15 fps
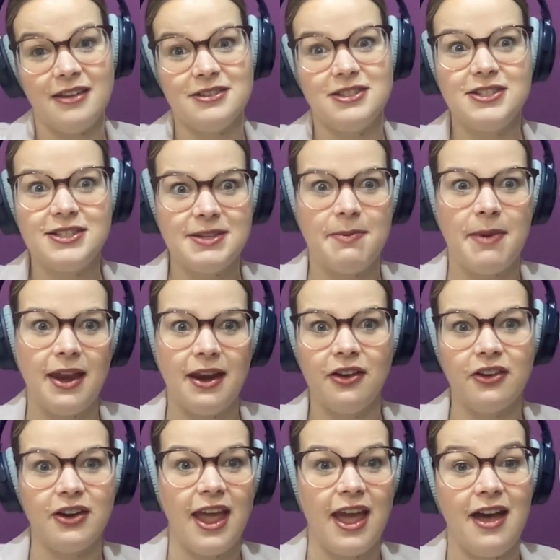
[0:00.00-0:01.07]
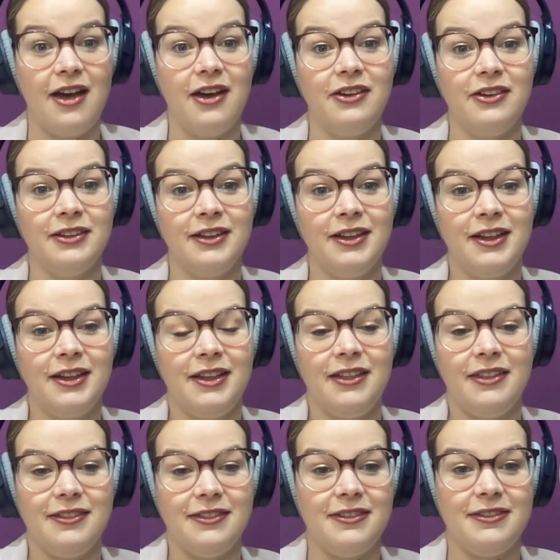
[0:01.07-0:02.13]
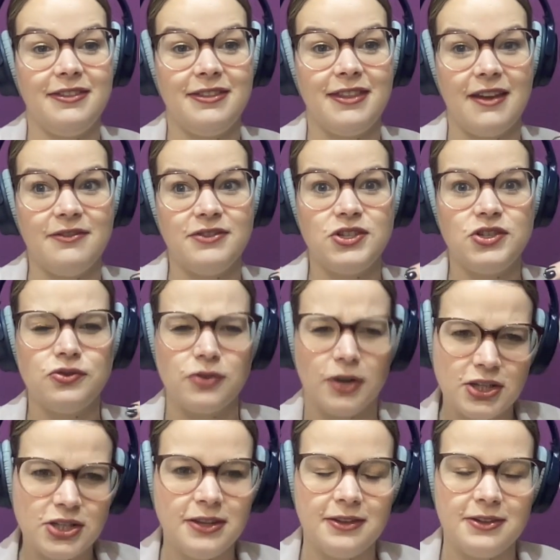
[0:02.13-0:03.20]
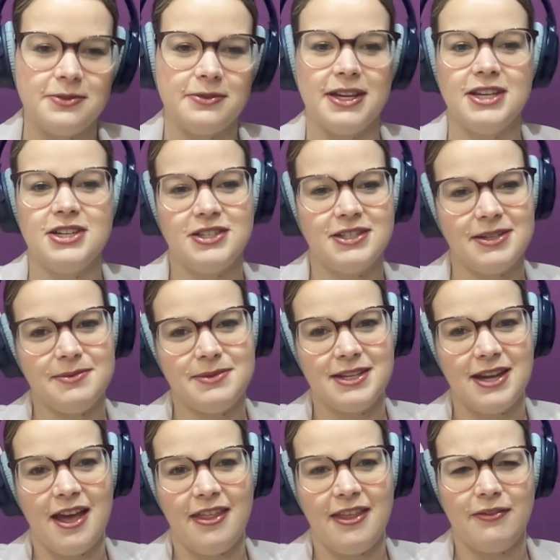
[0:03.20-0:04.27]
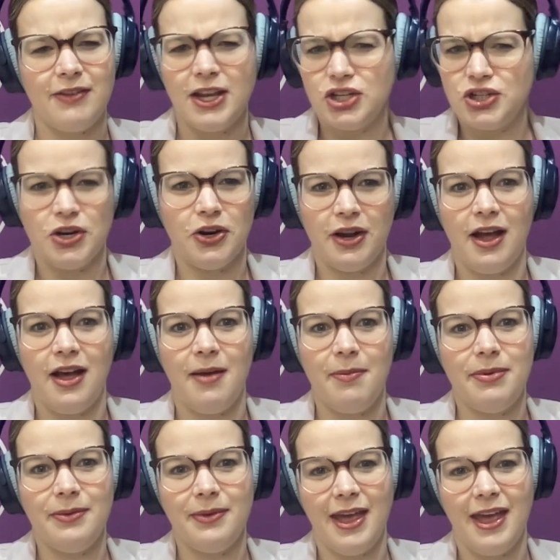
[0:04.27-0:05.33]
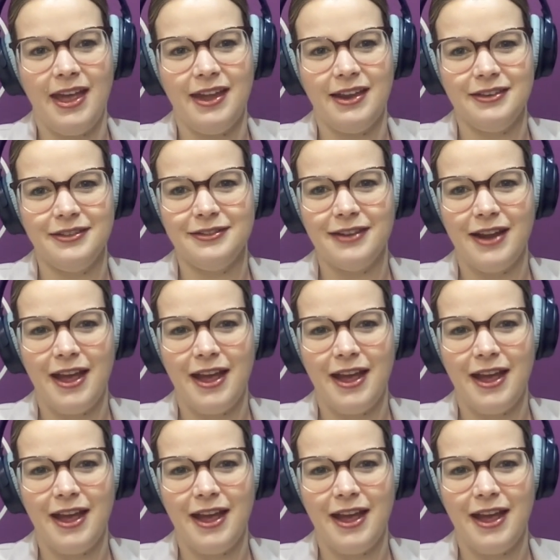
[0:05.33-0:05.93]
just depending on how they've structured those relationships and how they've like shown up, and